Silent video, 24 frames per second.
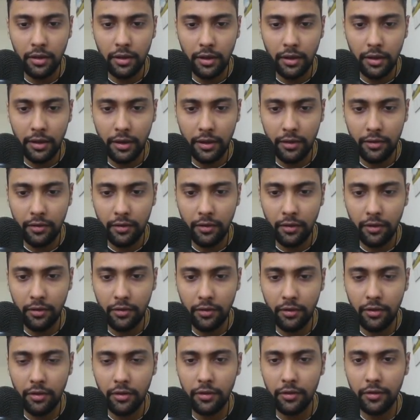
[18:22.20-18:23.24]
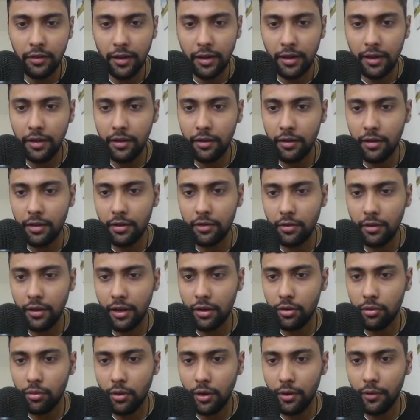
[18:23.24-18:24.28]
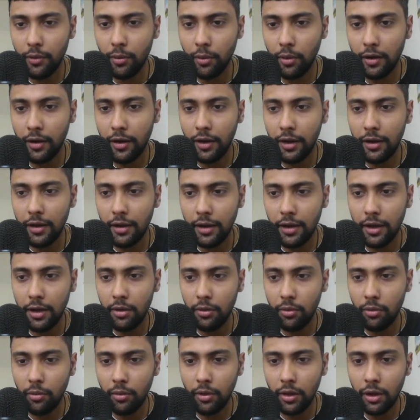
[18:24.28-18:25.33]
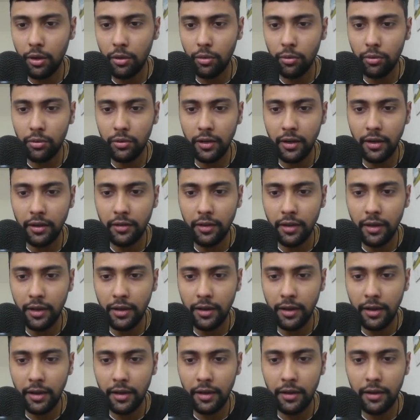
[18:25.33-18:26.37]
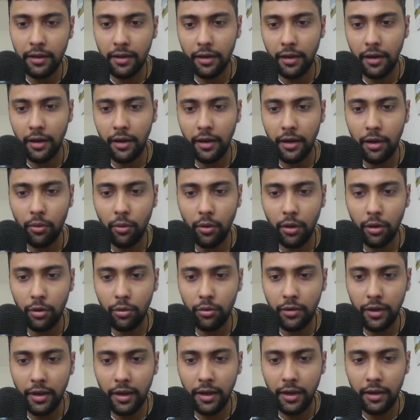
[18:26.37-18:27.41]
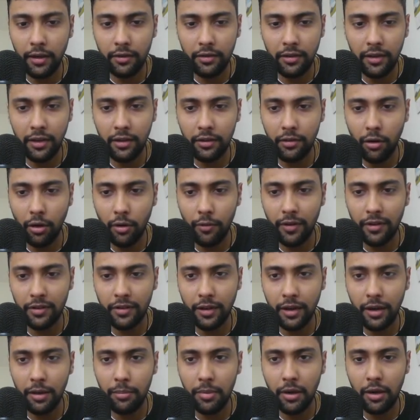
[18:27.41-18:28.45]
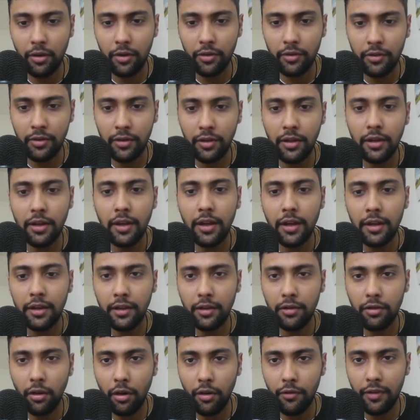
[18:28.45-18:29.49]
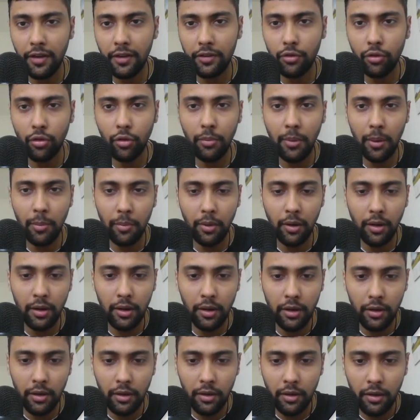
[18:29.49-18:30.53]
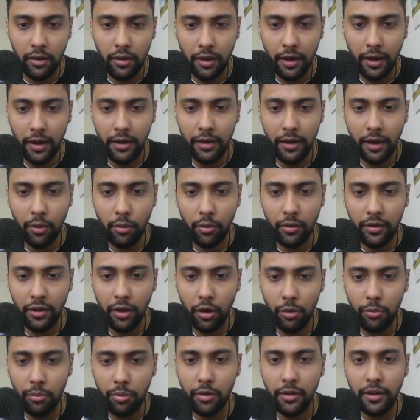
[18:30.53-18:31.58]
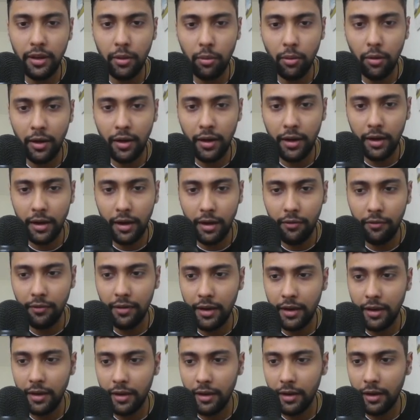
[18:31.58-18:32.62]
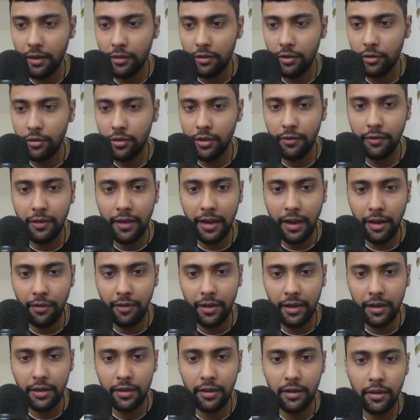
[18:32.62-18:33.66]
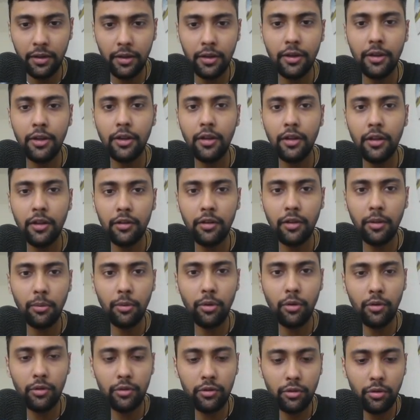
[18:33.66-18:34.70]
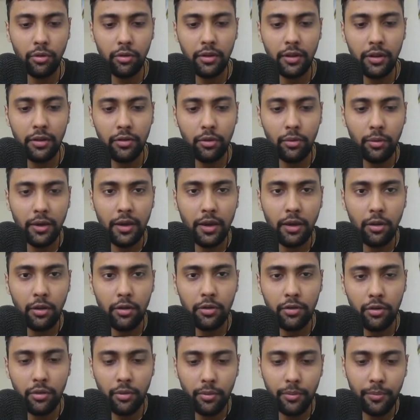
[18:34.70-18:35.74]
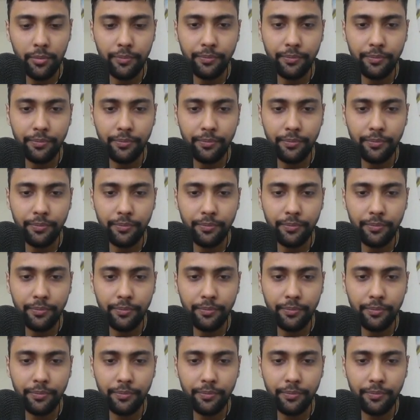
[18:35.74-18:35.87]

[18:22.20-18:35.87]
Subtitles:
Let's just check here. So that's what we want. Null, null, 1, 2, 3, 3, null, null, 1, 2, 3. C is always null because it is always no member, right? That was the output they wanted. And we, as you see, we have it. So I'm going to store this query also.